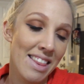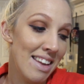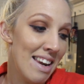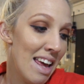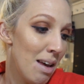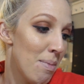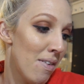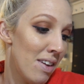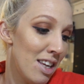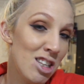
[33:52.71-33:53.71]

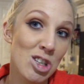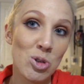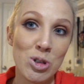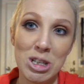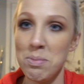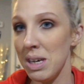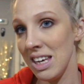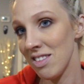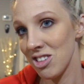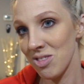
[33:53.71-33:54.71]
is Georgia Peach,